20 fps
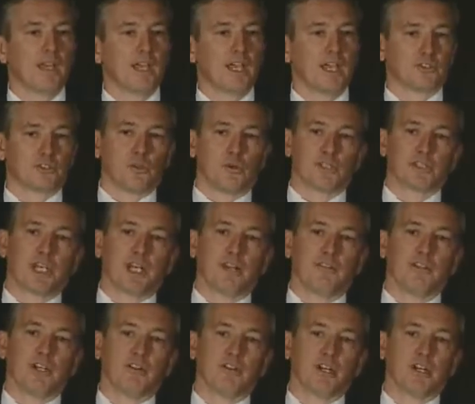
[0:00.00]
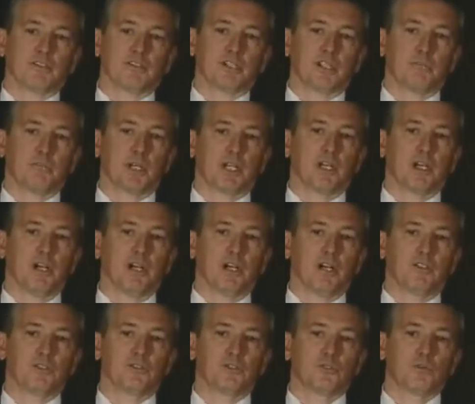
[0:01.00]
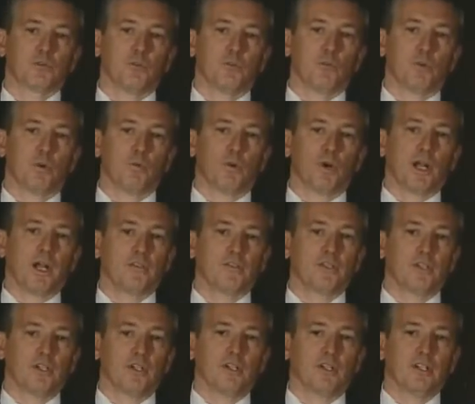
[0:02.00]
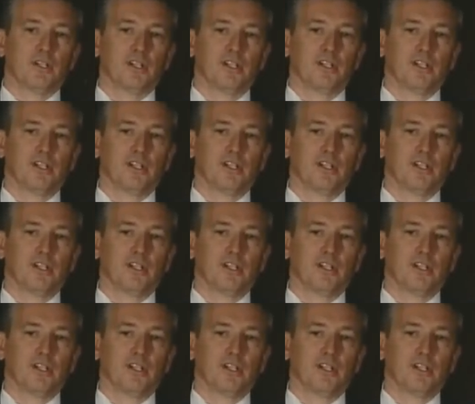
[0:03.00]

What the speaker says: It's always kind of interesting because when we're out there